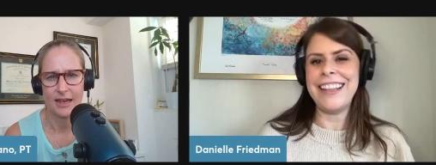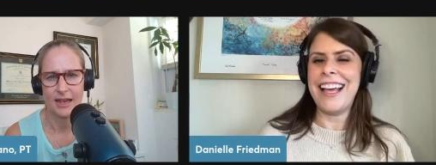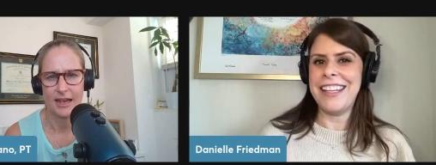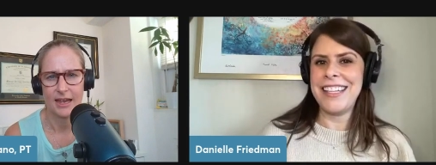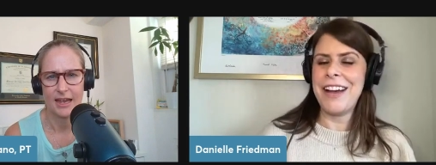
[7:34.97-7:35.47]

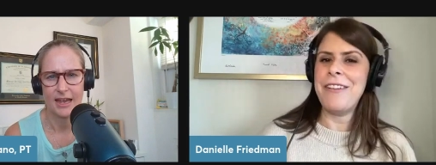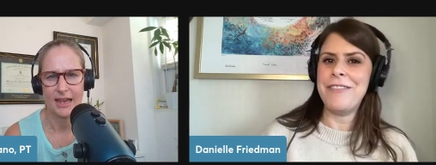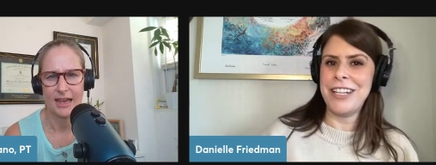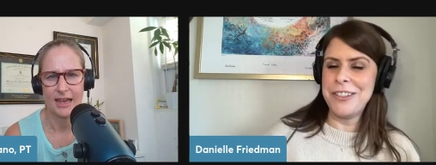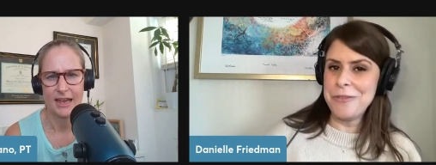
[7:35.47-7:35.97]
Speaker 1: lens
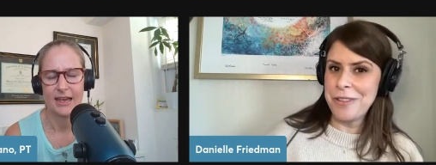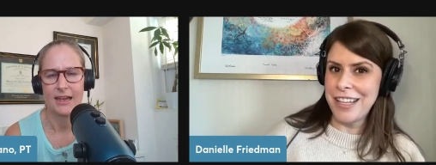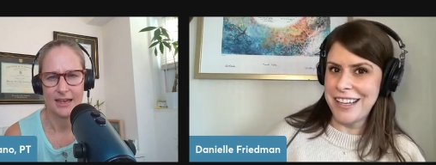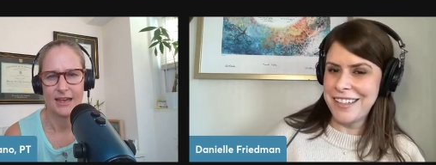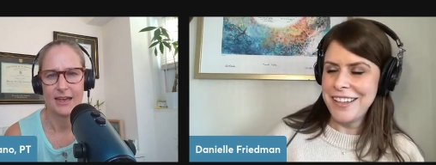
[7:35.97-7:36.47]
however i do
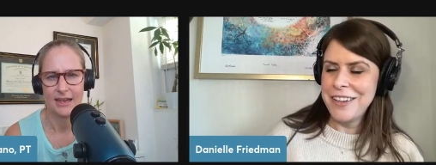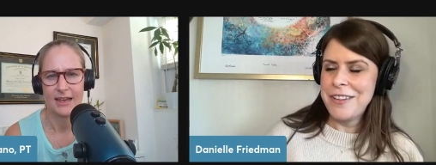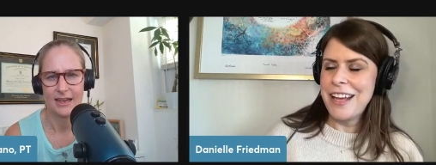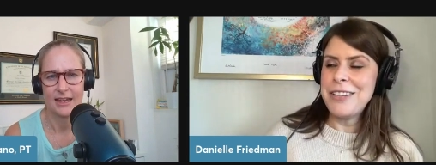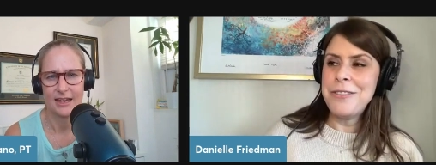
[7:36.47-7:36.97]
think
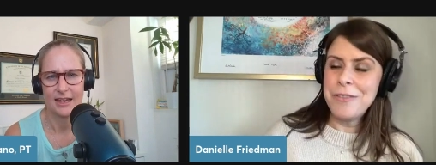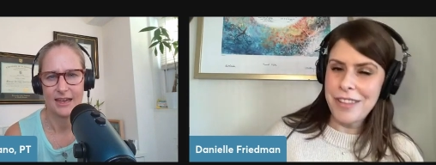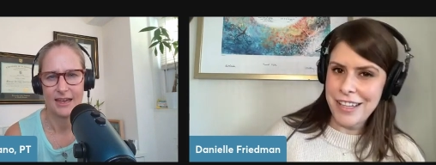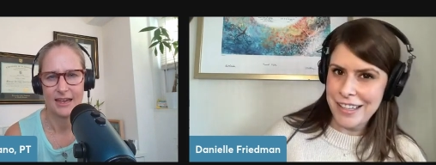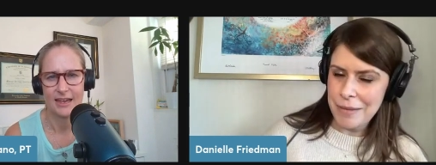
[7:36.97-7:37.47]
i do
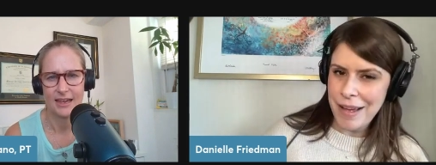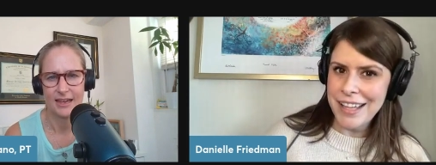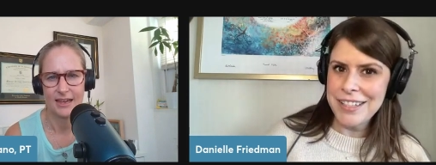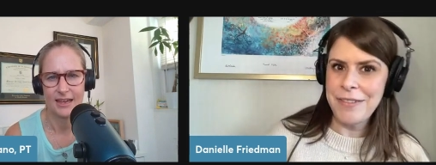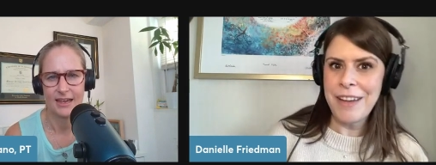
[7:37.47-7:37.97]
think in the
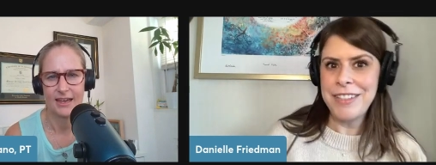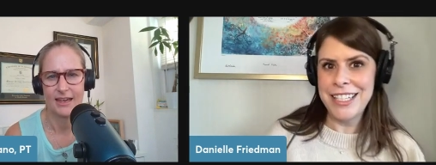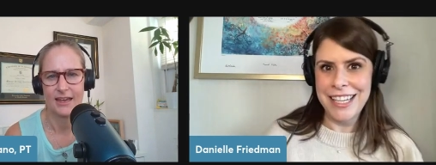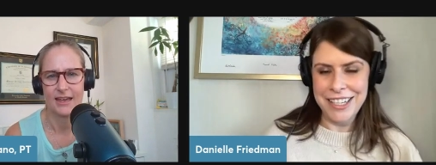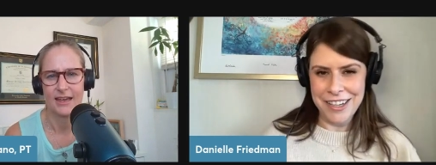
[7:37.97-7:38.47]
past five to
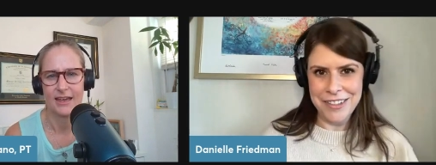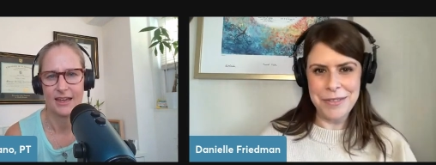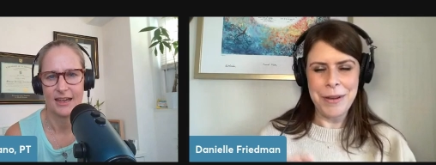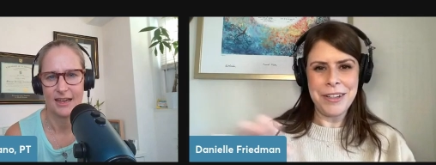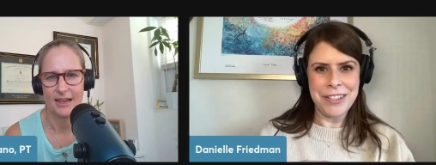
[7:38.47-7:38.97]
ten years
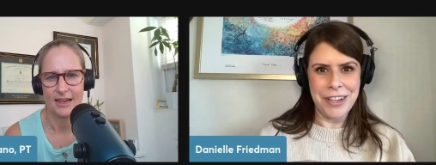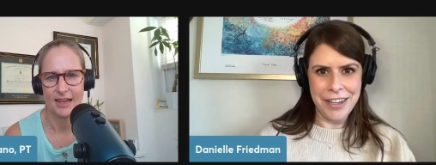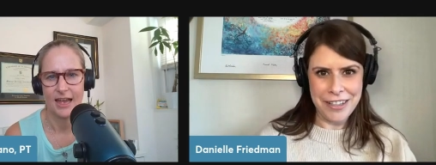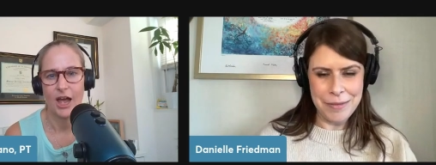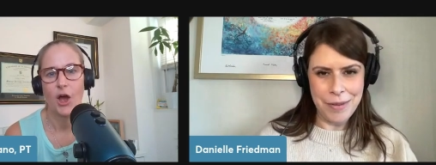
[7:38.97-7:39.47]
we are
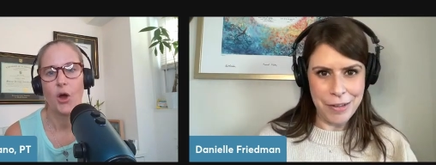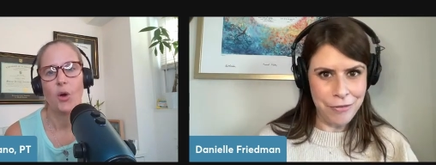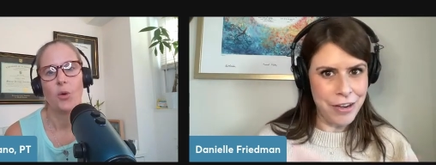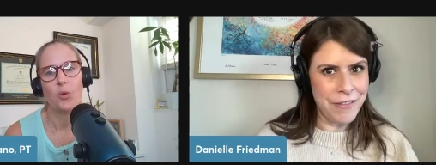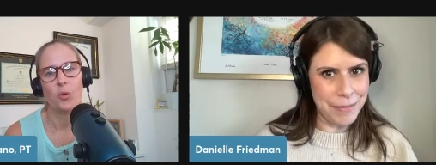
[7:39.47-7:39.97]
starting to break
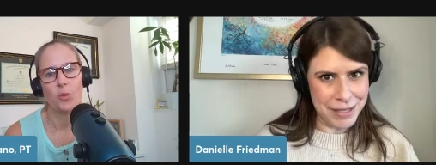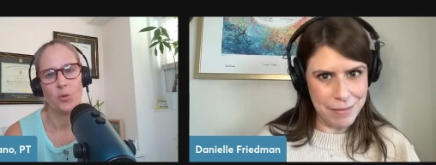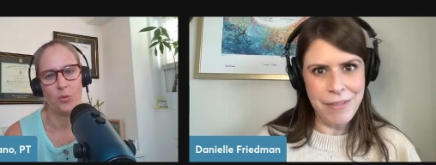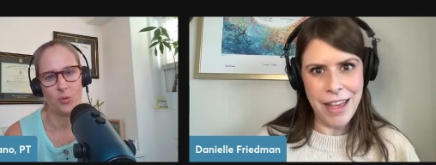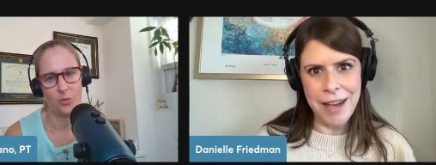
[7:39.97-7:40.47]
free from some
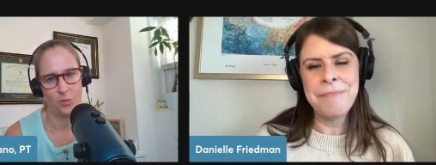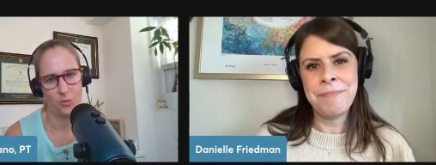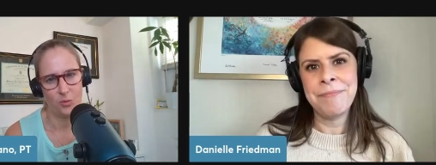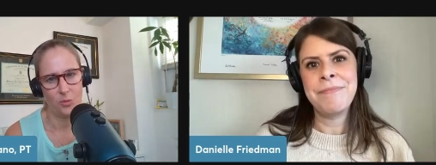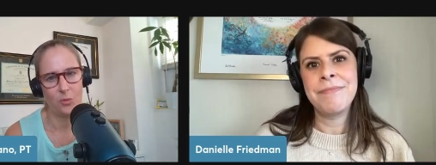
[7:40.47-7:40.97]
of that
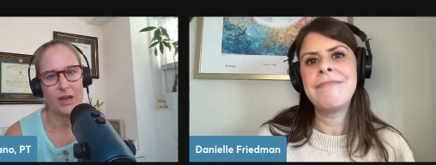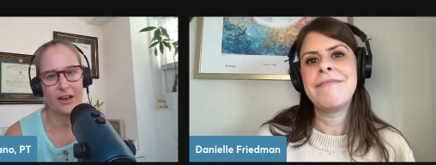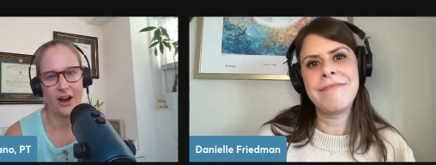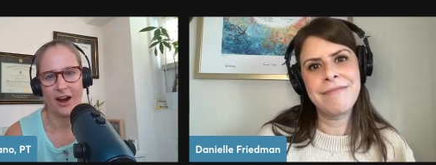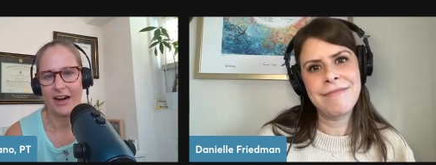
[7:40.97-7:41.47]

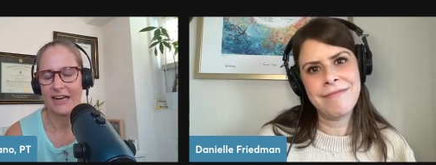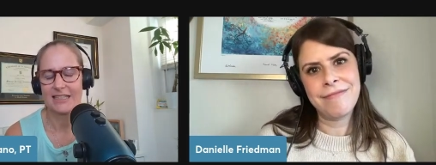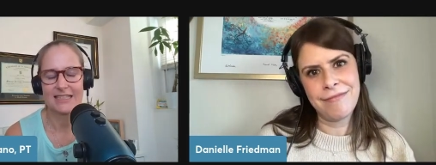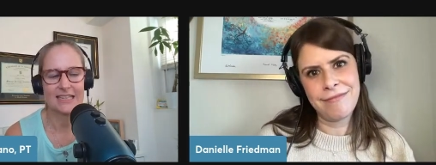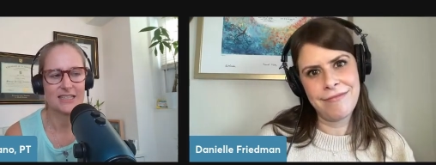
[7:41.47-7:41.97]
Speaker 2: we are.
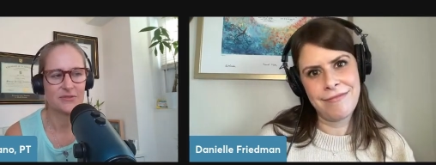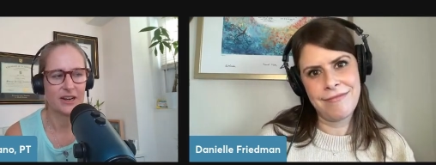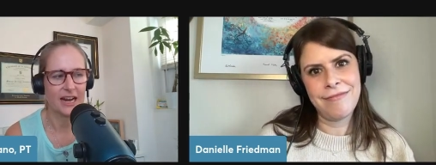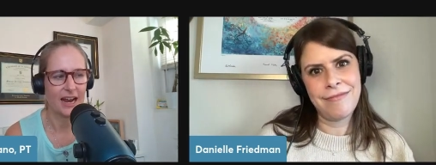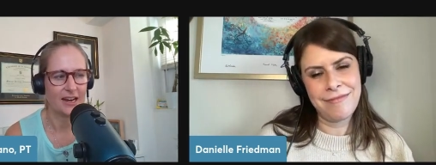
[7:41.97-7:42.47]
It's it's
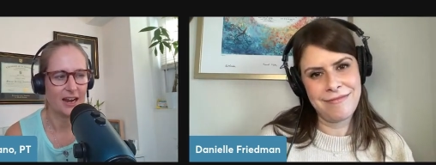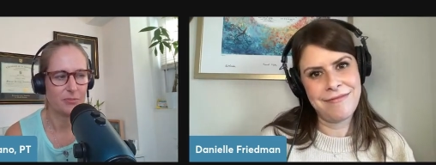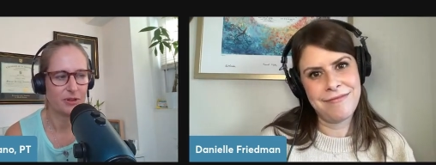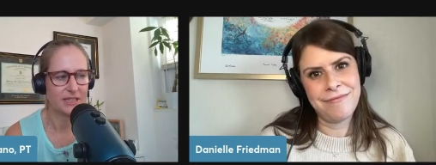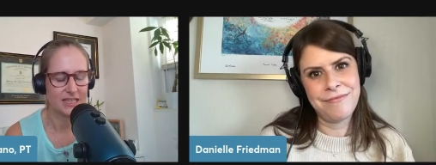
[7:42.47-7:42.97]
funny. I, I
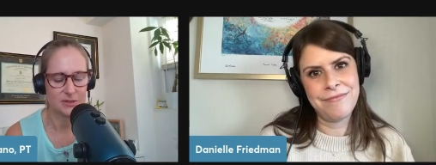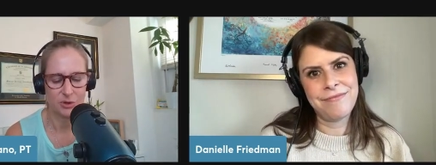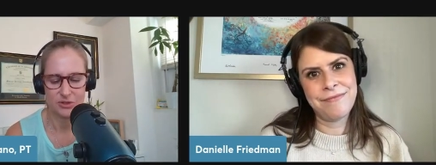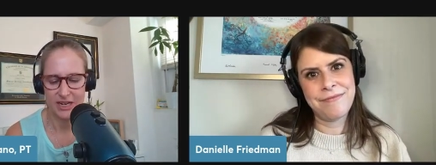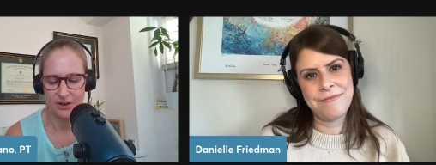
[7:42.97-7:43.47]
pulled down some
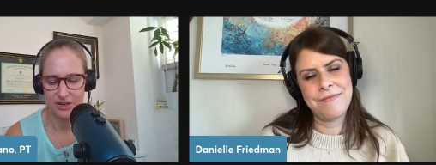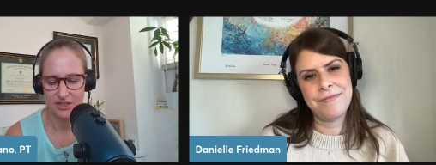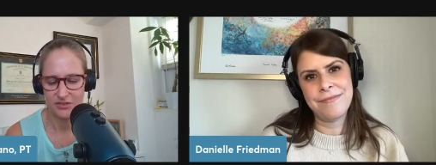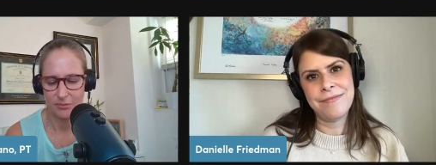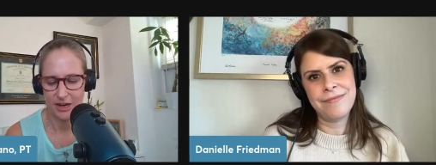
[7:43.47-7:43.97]
old
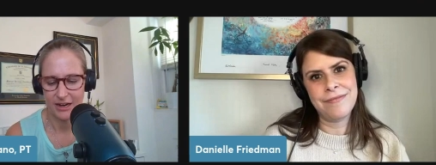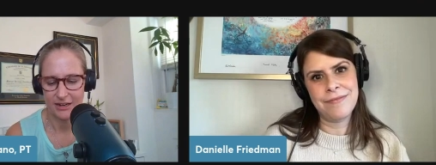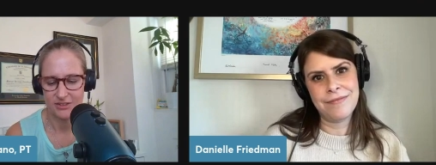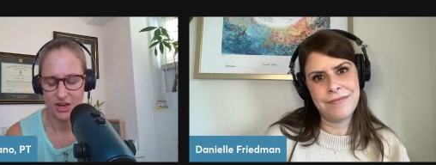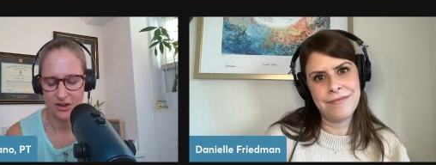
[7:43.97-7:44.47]
diaries for
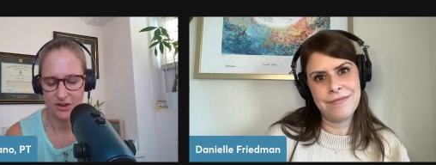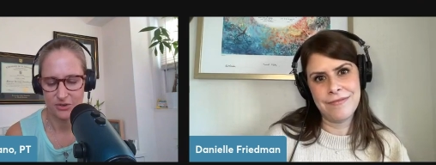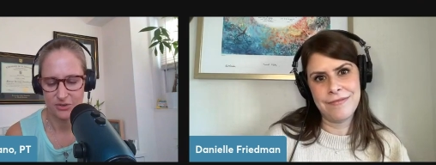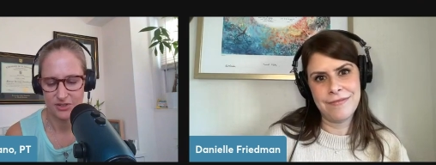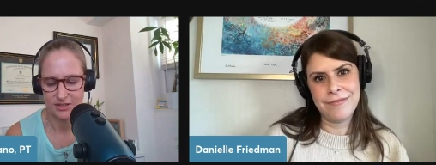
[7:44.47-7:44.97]
my daughter
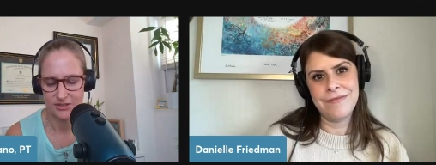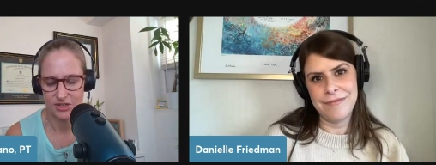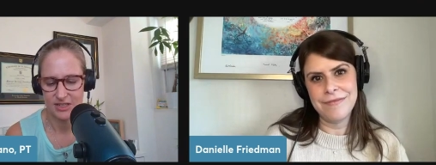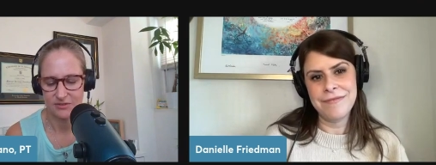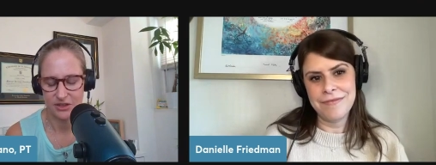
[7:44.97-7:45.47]
who's
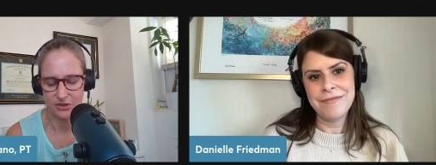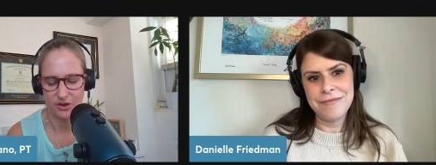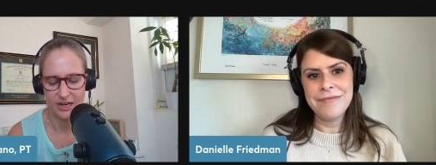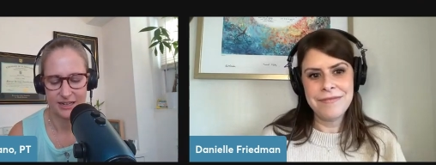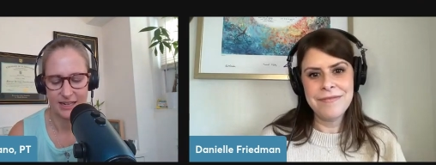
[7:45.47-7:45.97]
she's in fifth
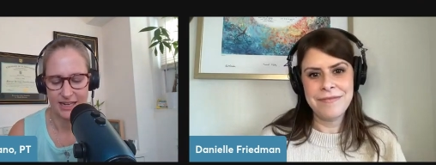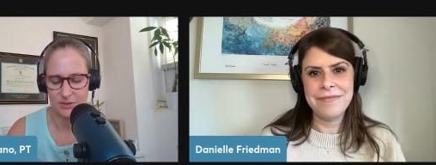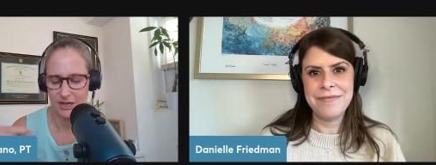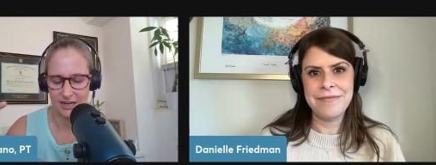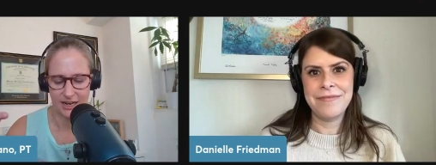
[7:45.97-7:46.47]
grade, and
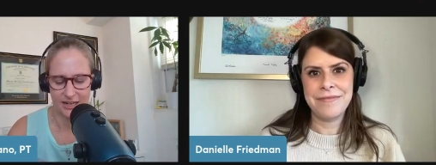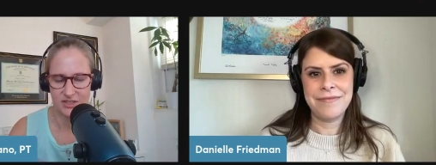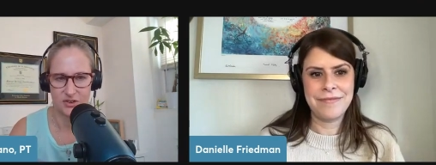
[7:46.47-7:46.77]
that's when I kind of